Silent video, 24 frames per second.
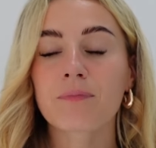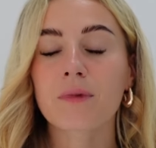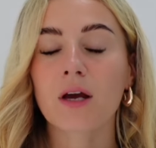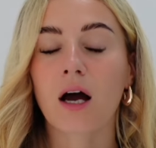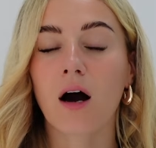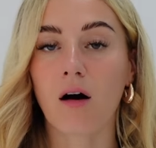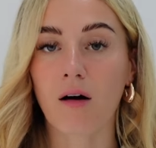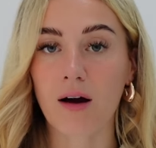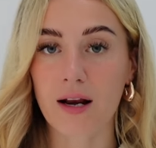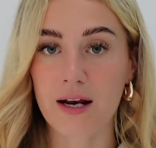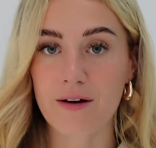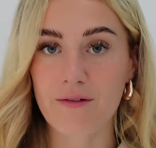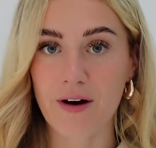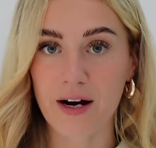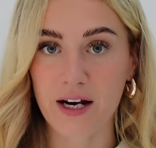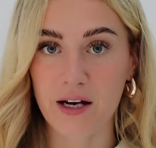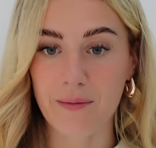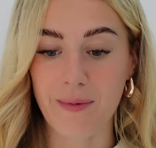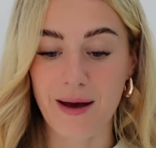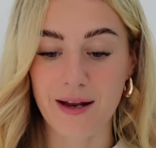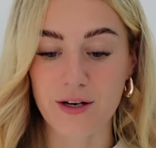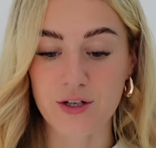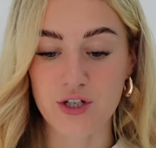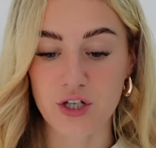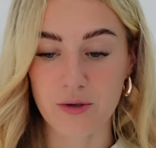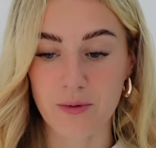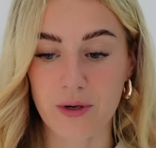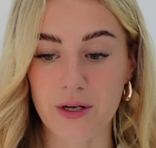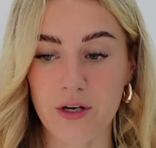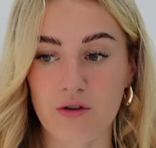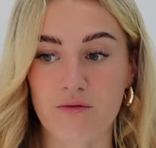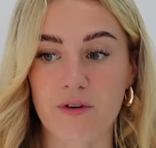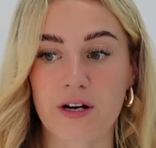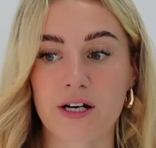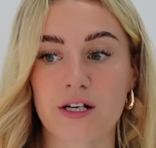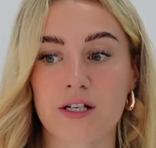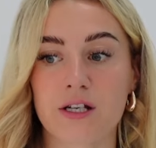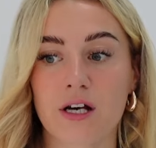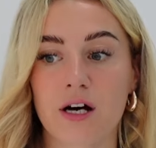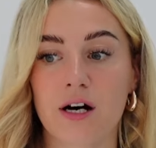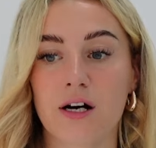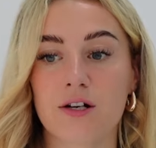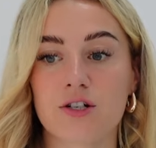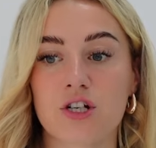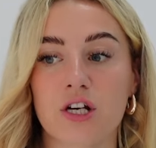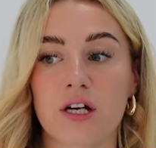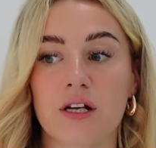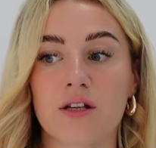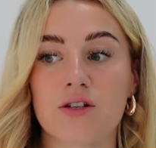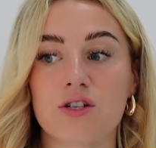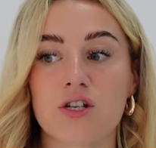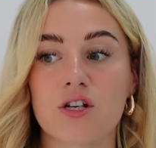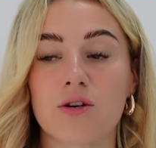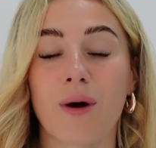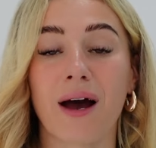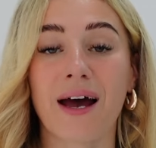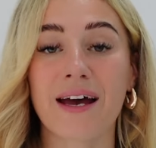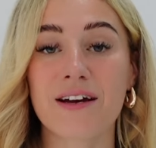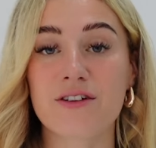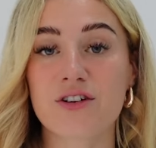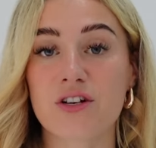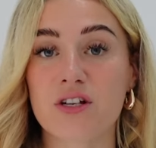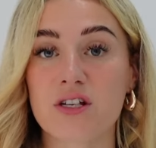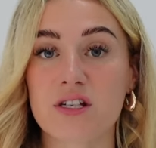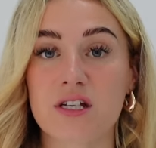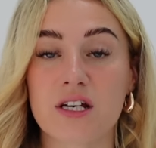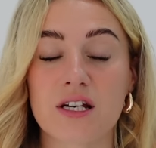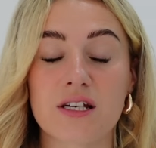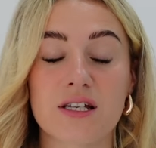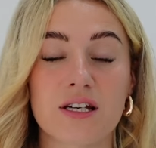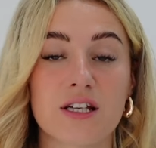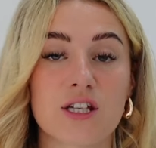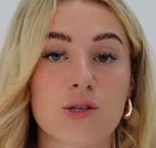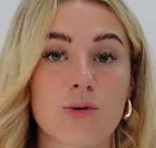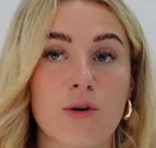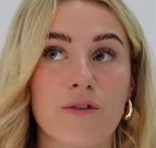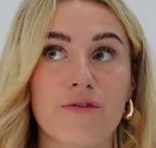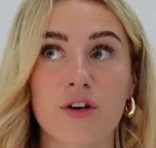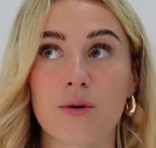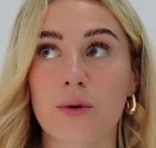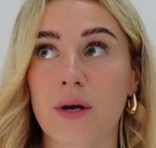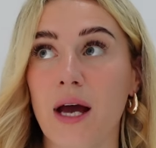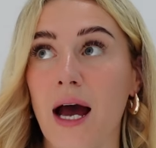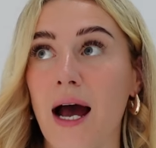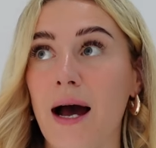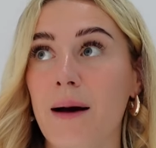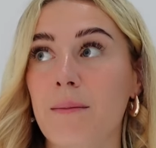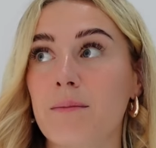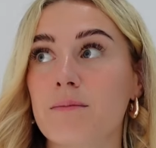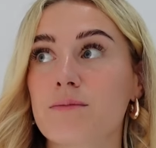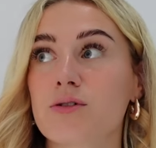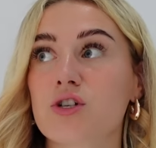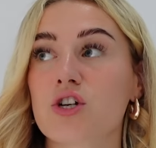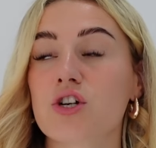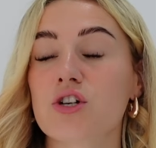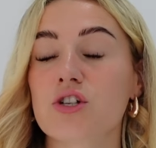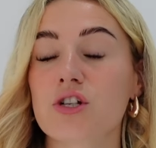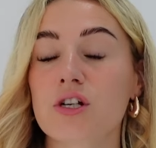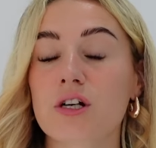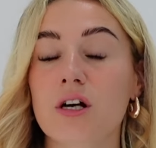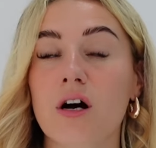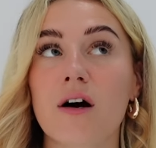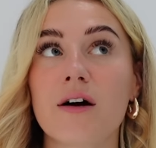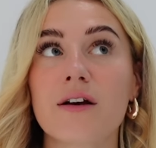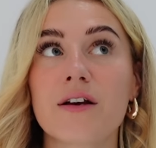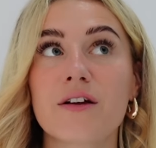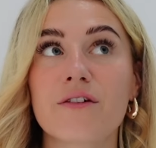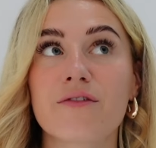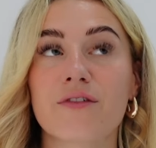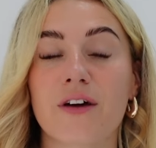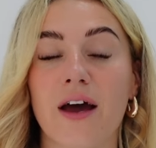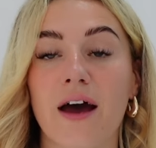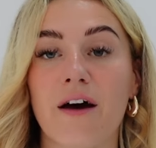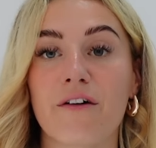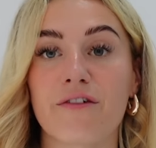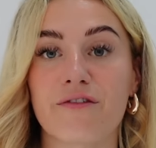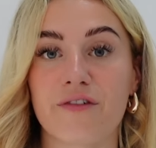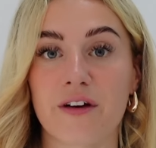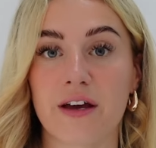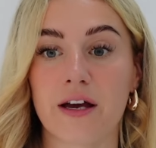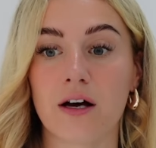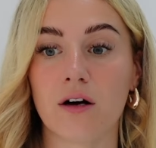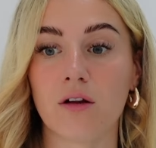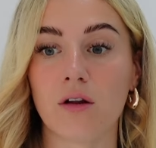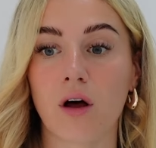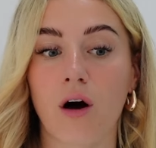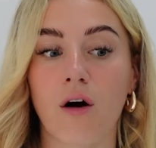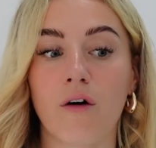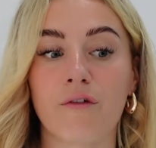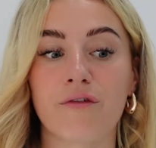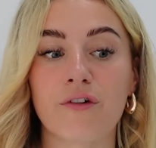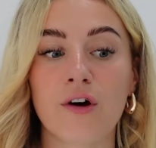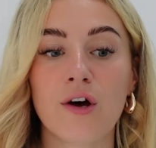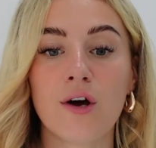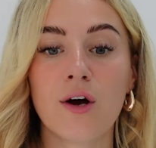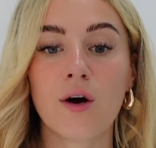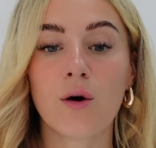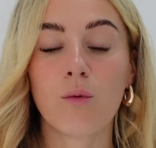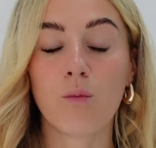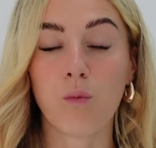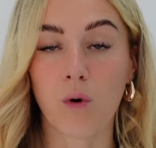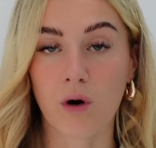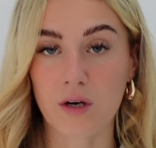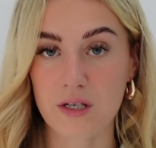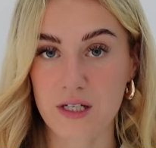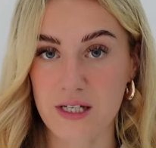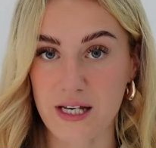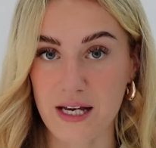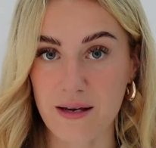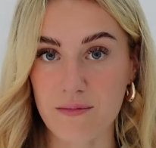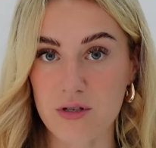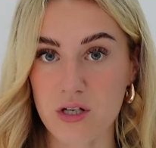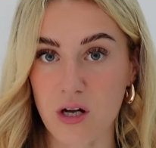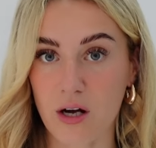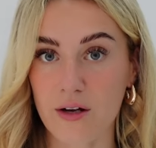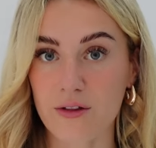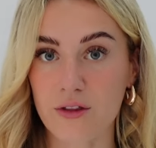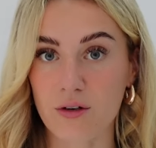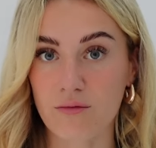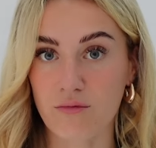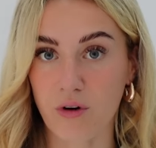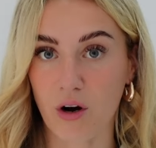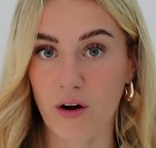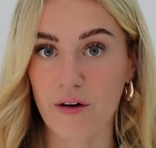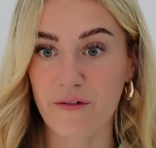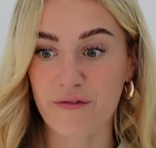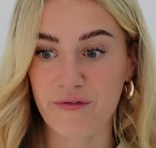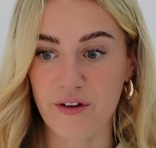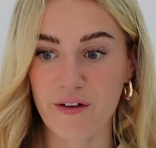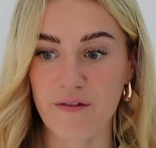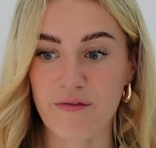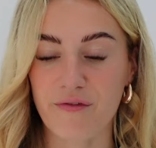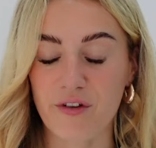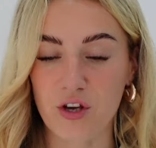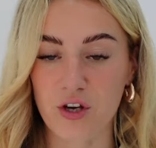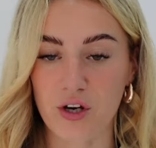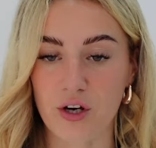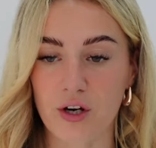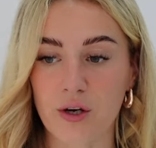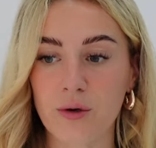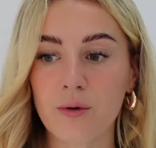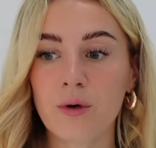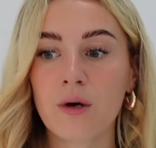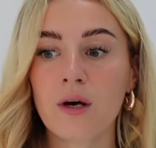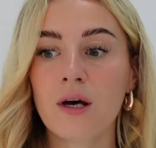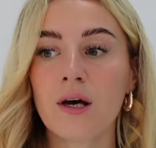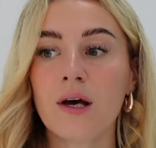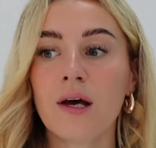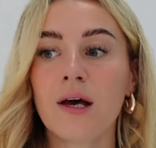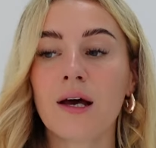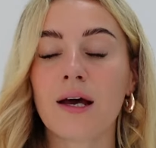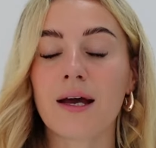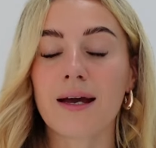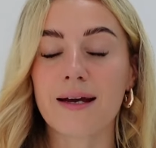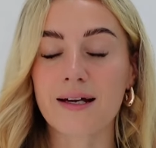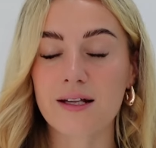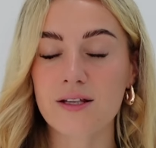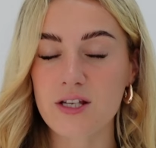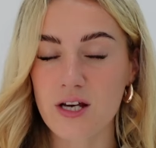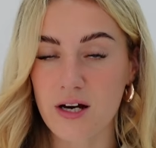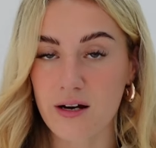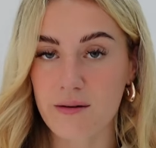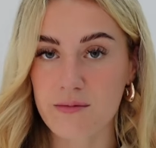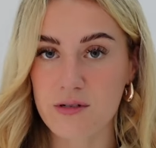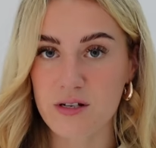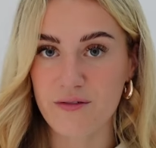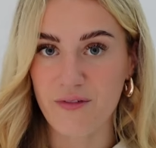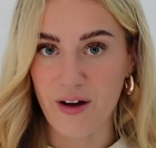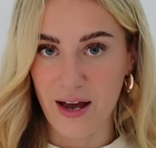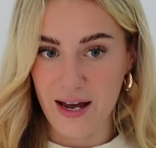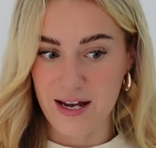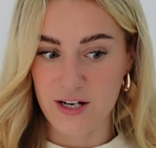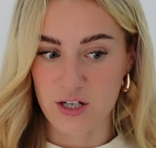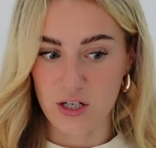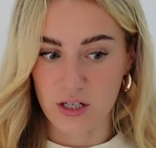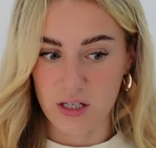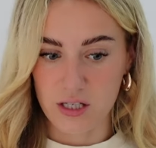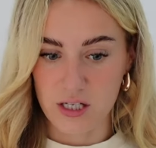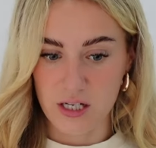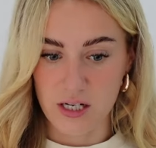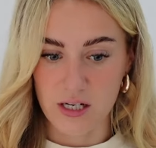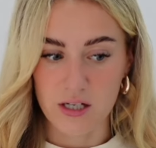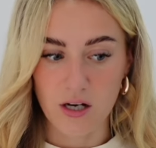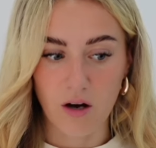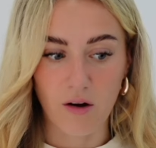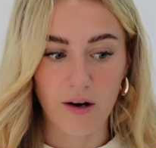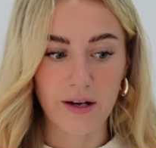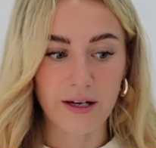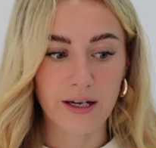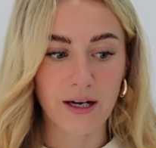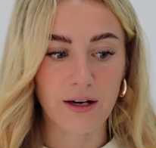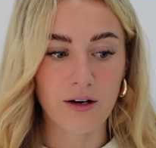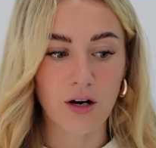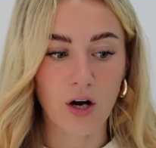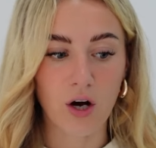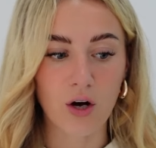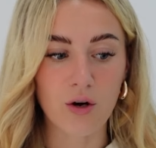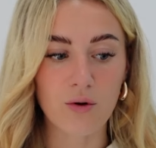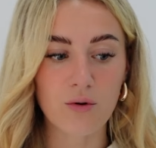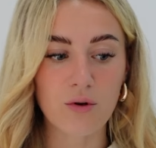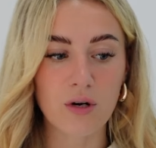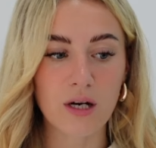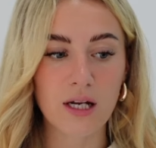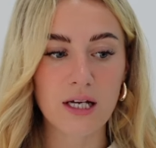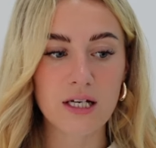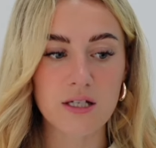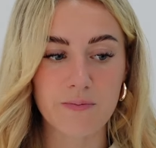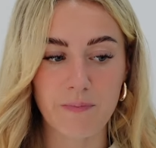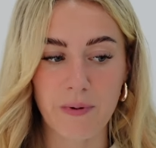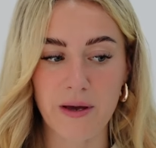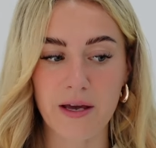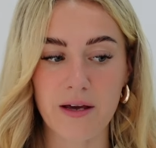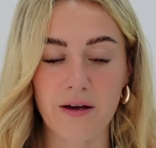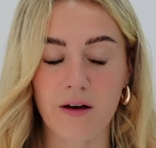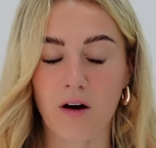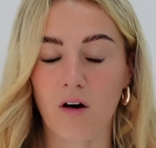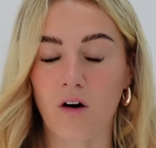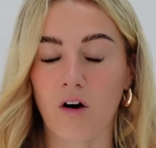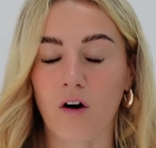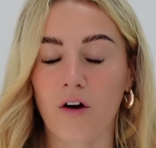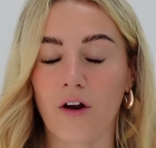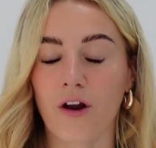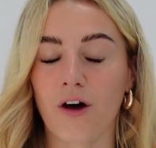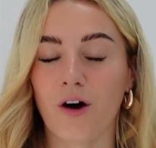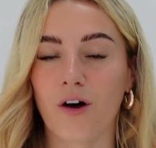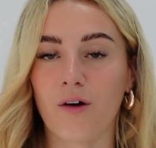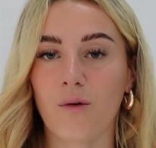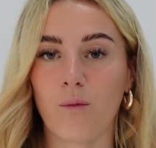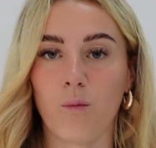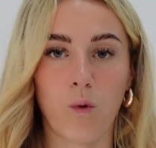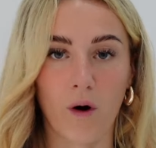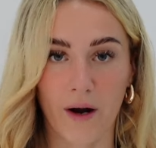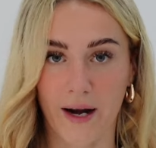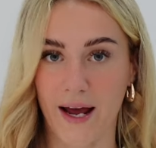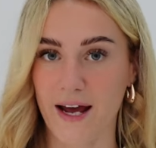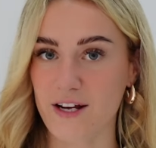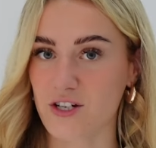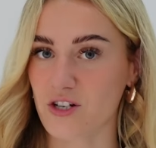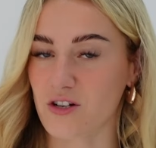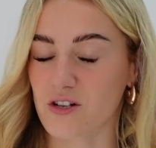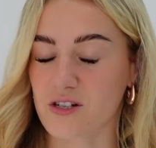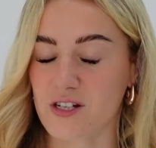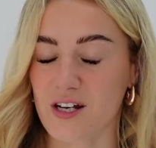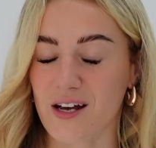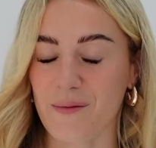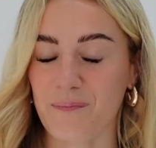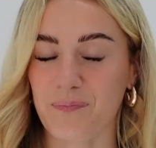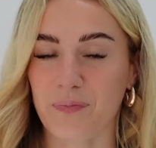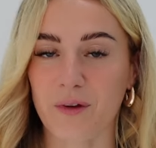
highly recommend doing your research into agencies, into a few camps, just to kind of get a feel of what seems like the right fit for you. In terms of agencies, I can only speak on one agency.